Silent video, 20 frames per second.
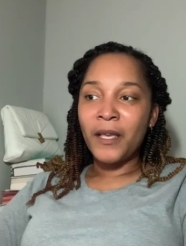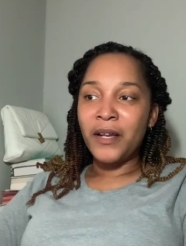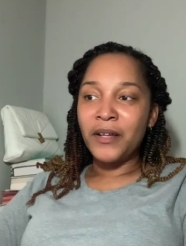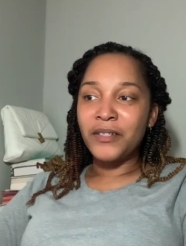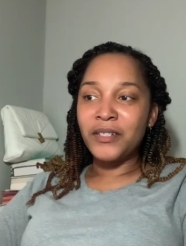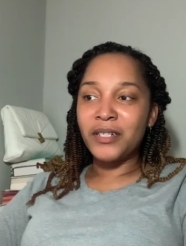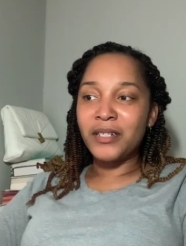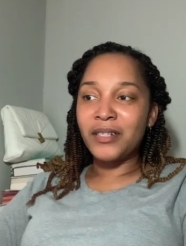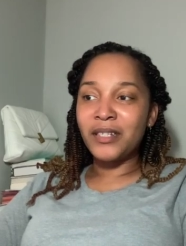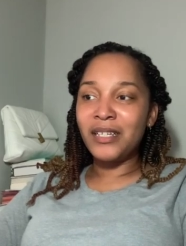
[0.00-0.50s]

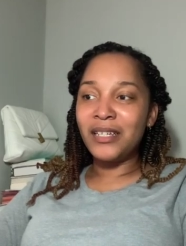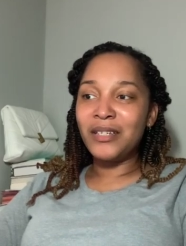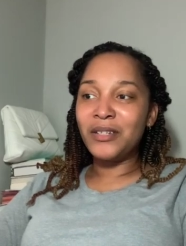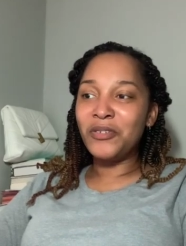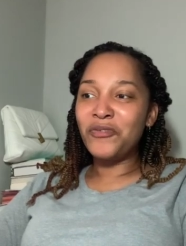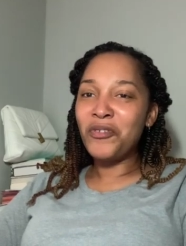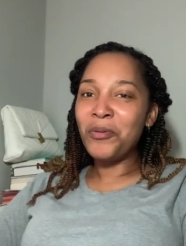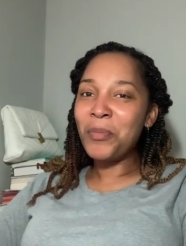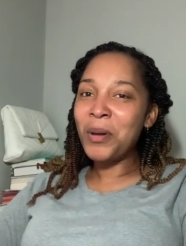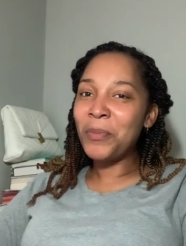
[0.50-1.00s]
just lead.
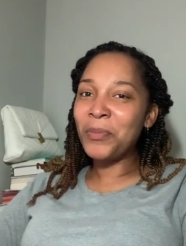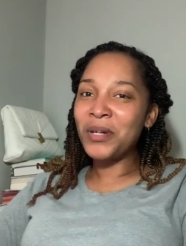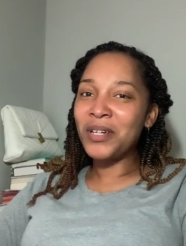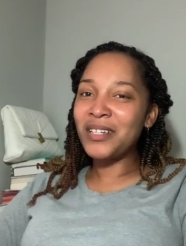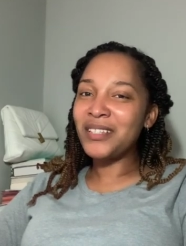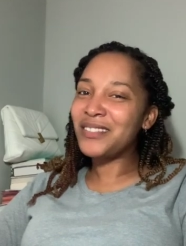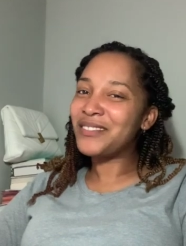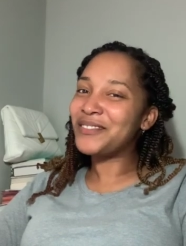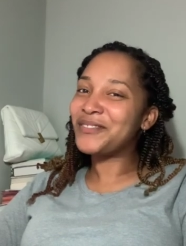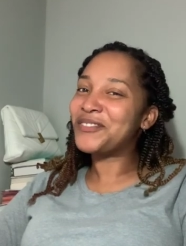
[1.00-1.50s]
Remember,
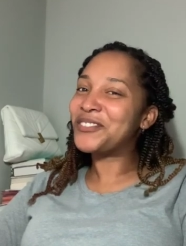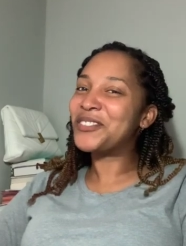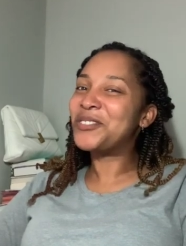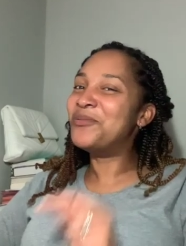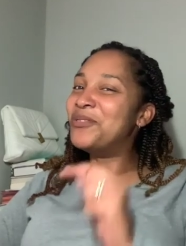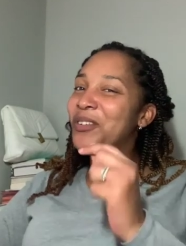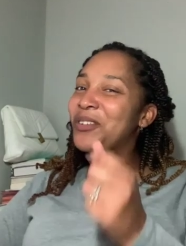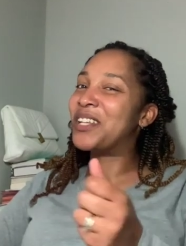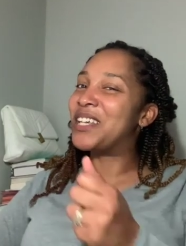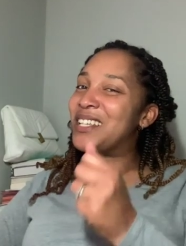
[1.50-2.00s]
you
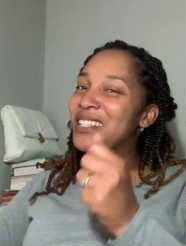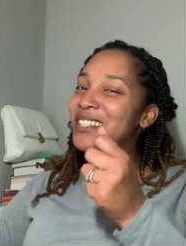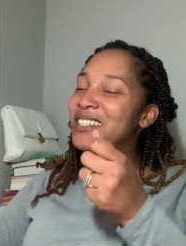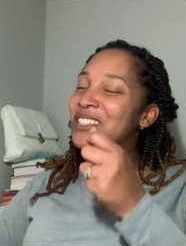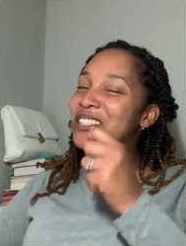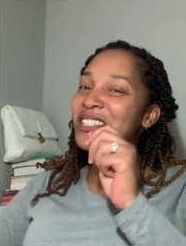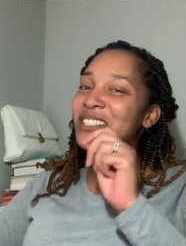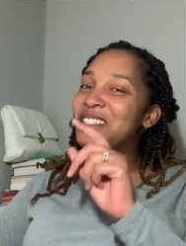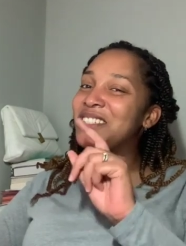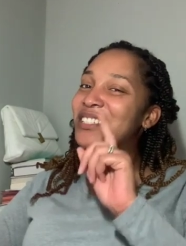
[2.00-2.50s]
know that
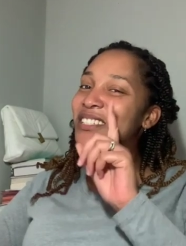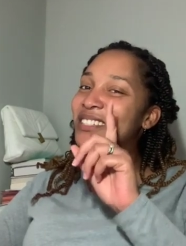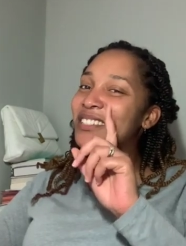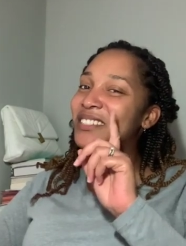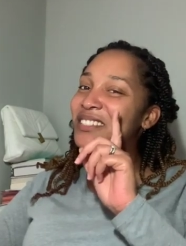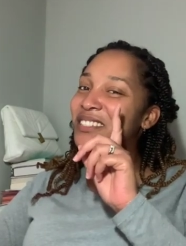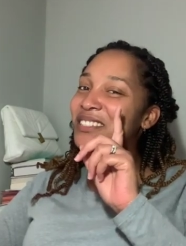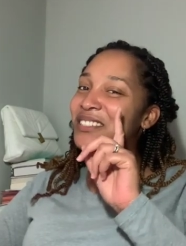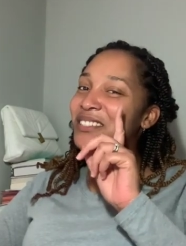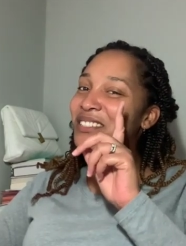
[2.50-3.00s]
just just
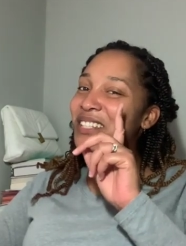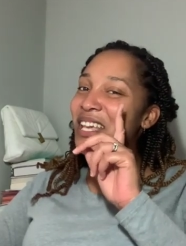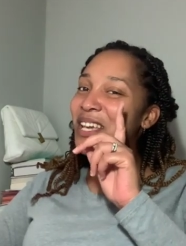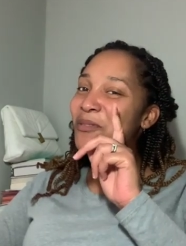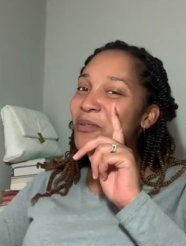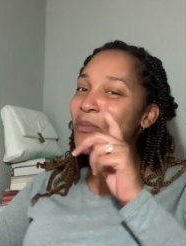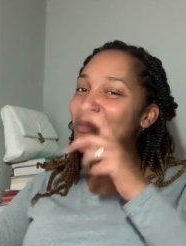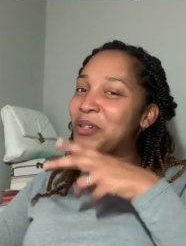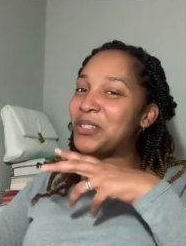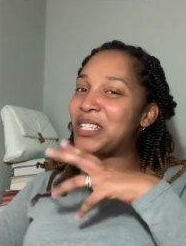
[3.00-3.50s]
say
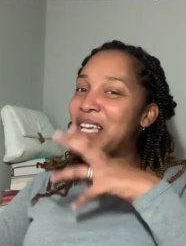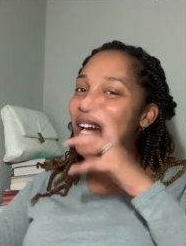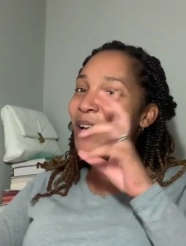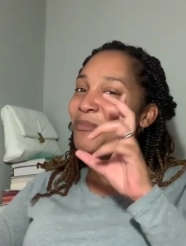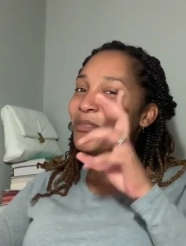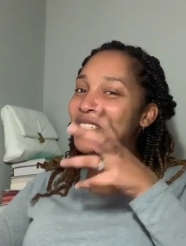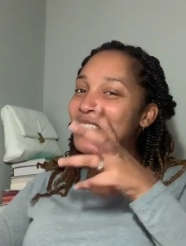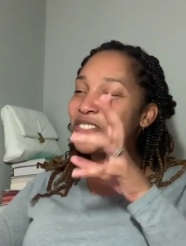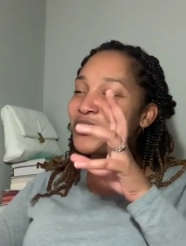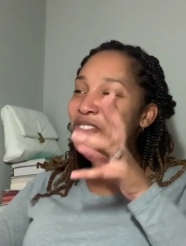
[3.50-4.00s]
one more time or
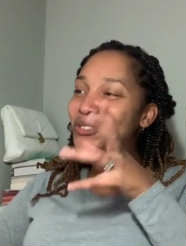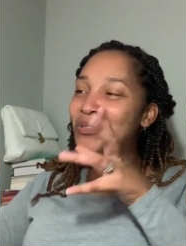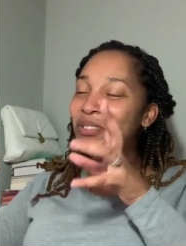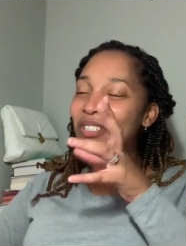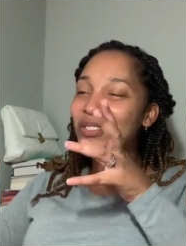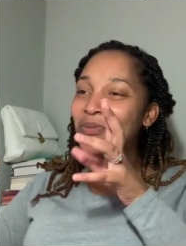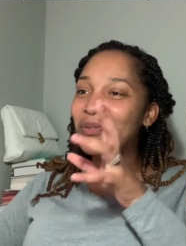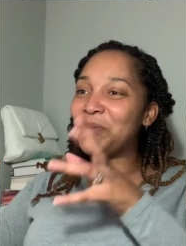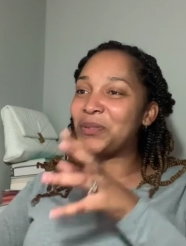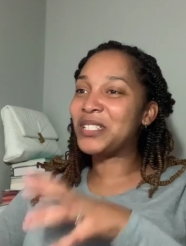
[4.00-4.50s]
just do
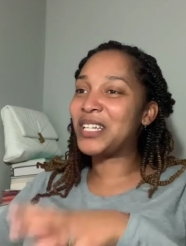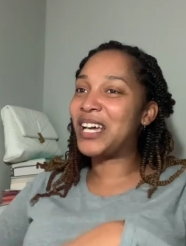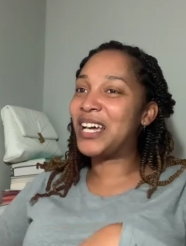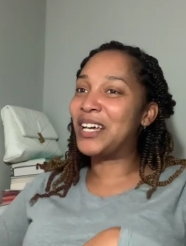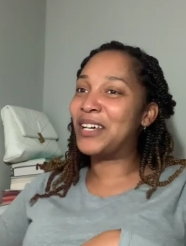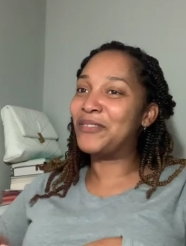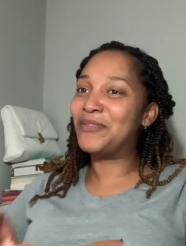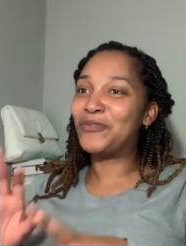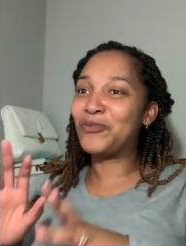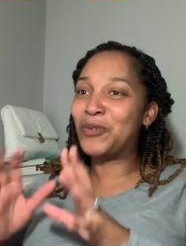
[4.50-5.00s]
this one
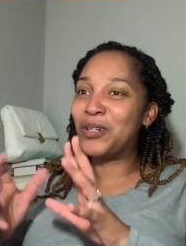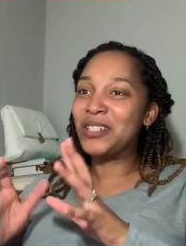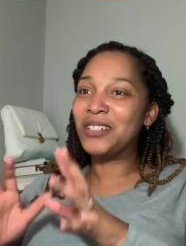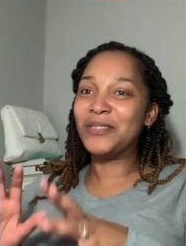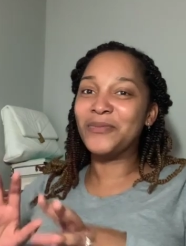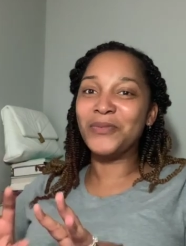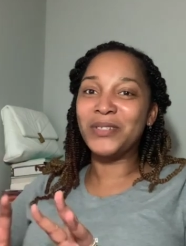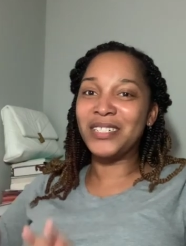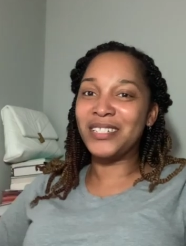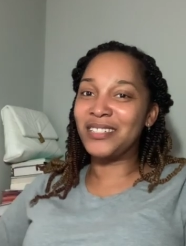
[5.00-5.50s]
time with
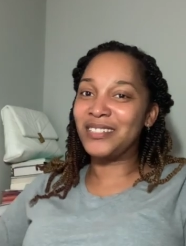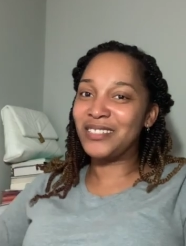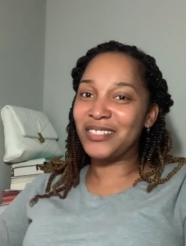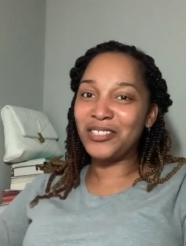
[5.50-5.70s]
with us.